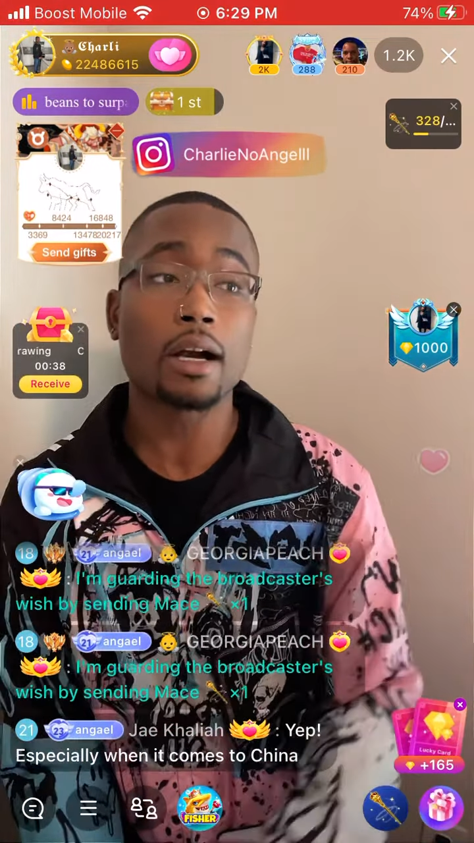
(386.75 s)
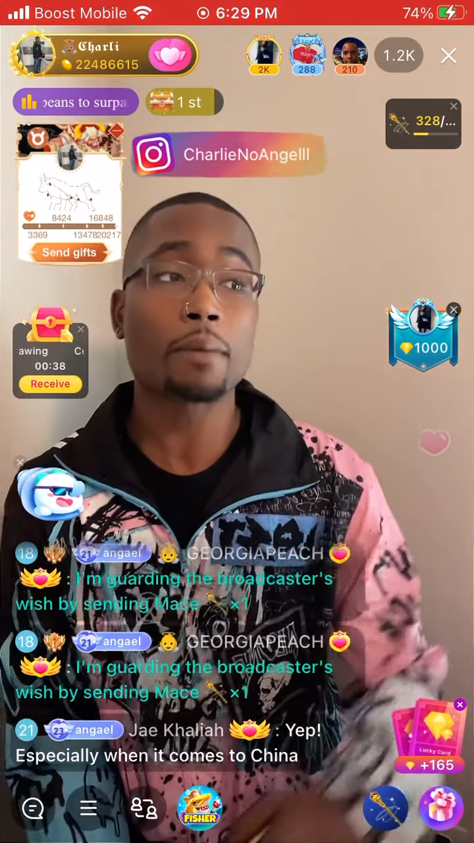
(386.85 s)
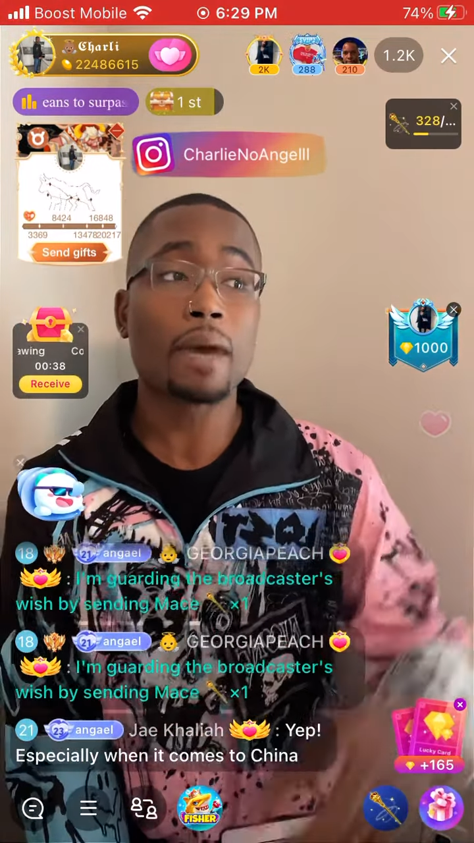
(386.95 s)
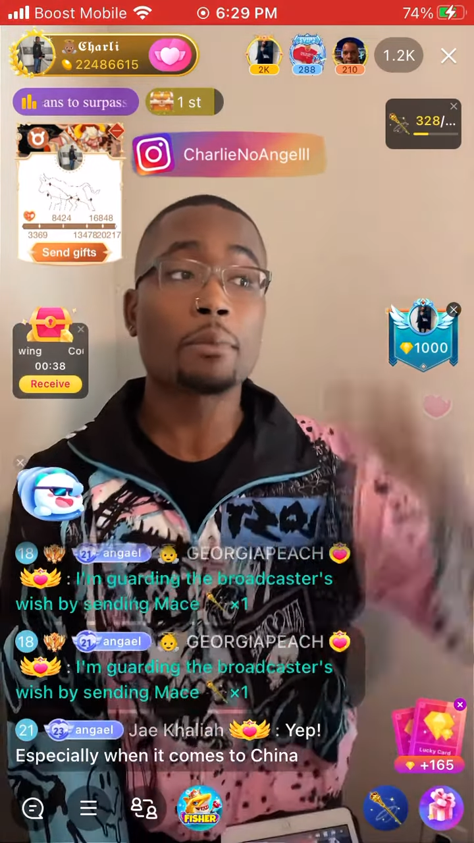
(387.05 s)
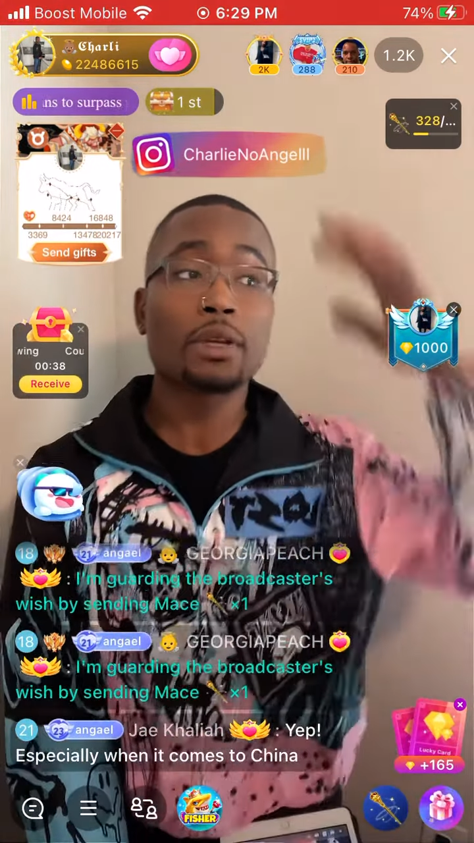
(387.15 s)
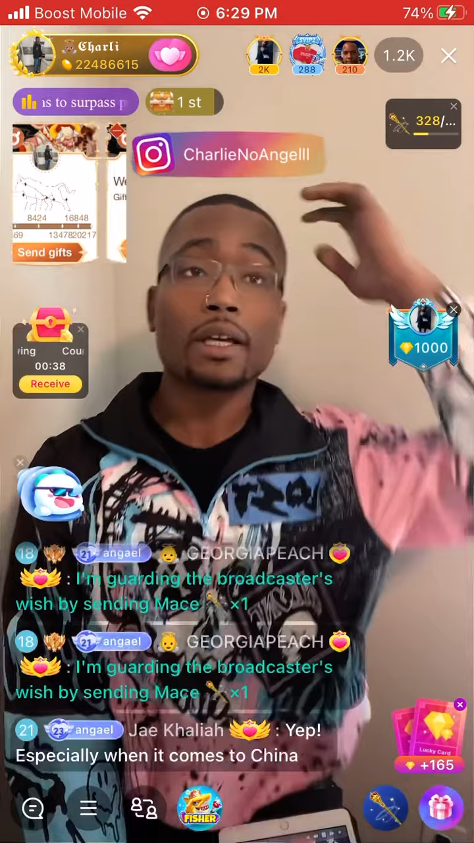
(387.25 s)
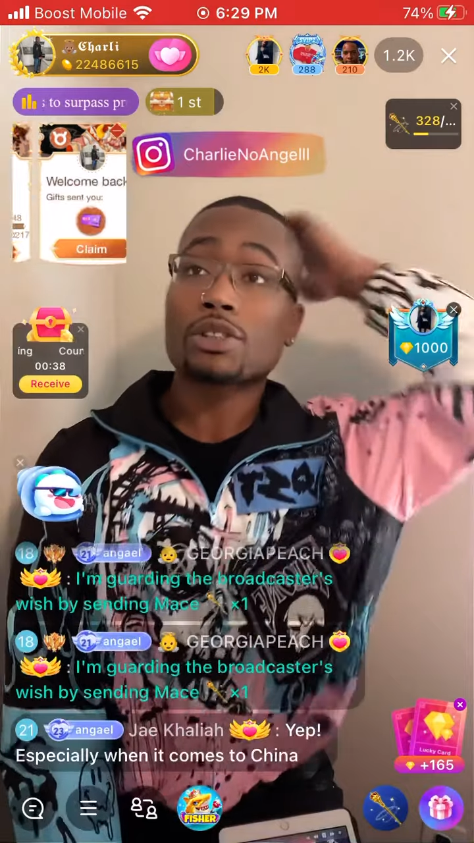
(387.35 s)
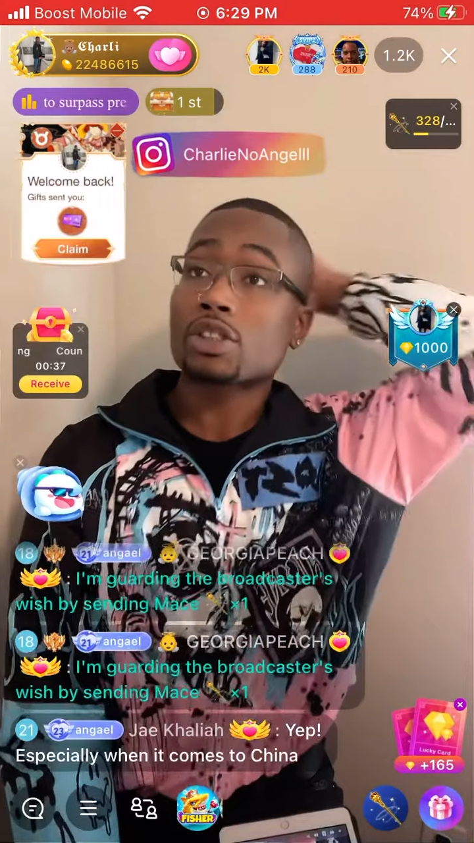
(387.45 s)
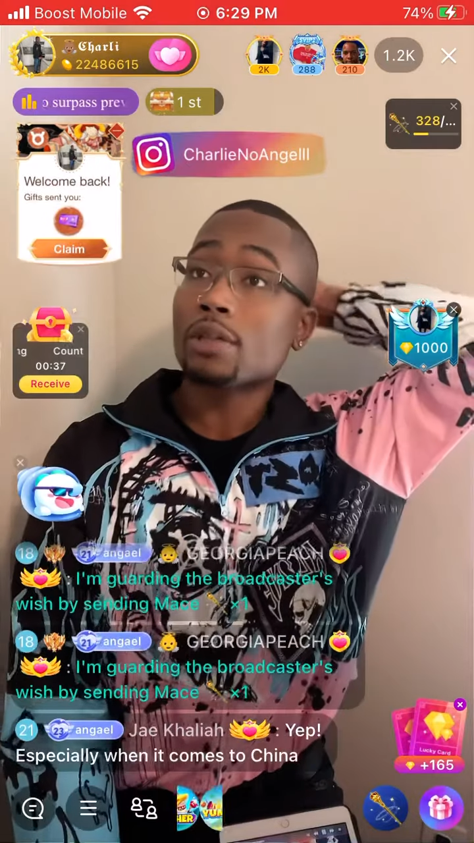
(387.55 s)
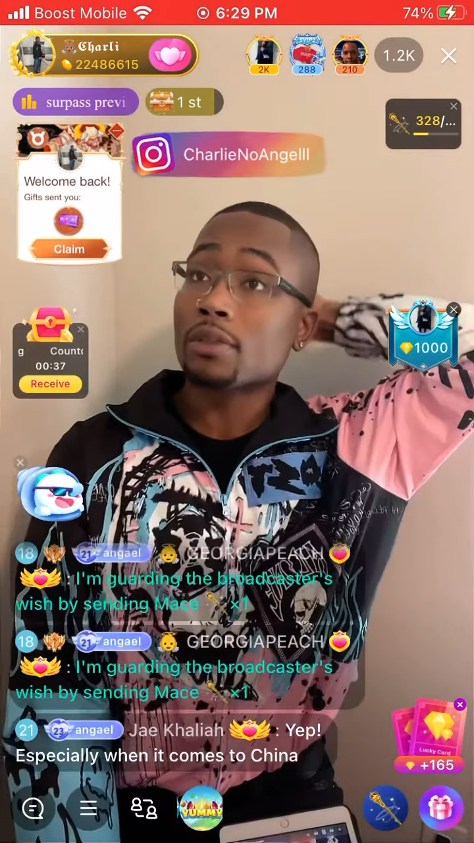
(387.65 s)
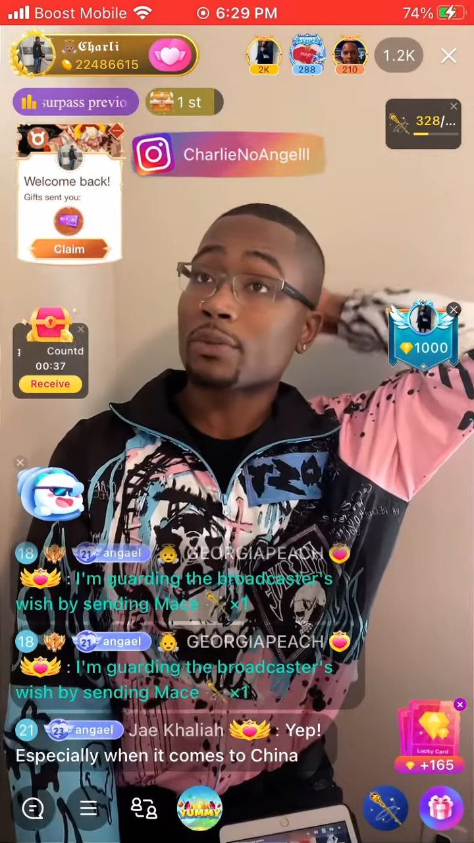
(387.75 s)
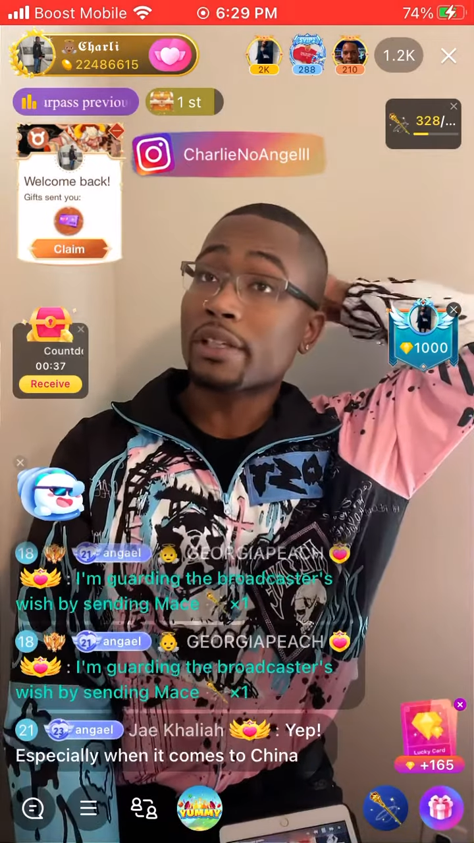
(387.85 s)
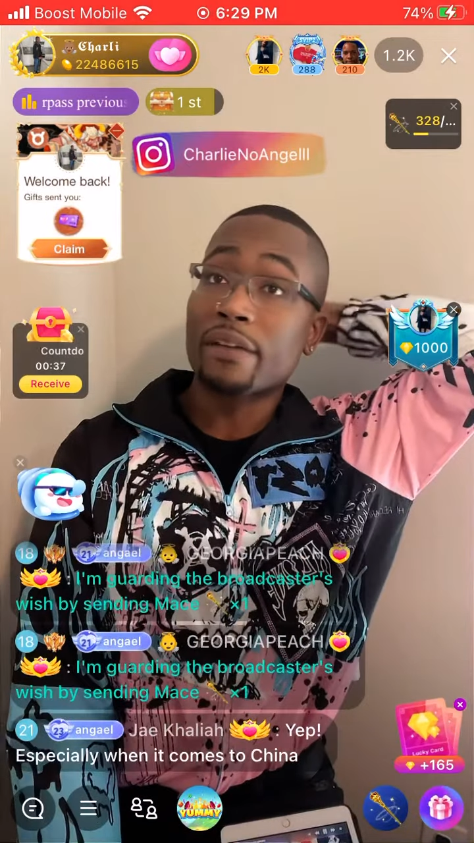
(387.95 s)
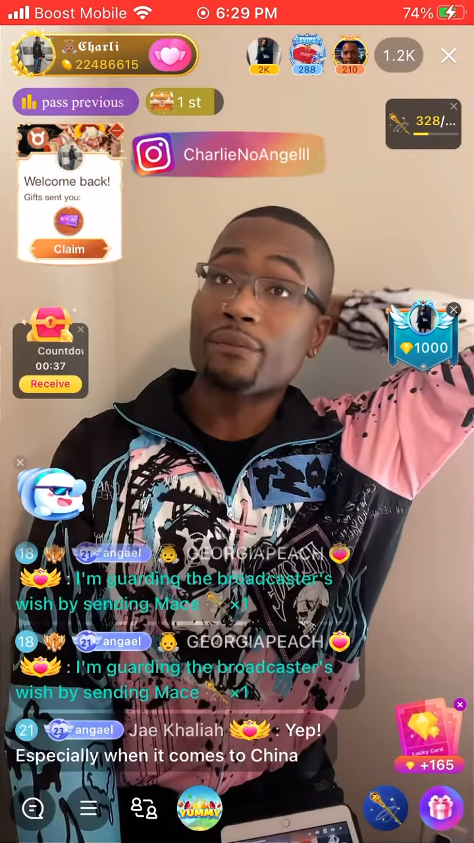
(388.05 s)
because she was really fake.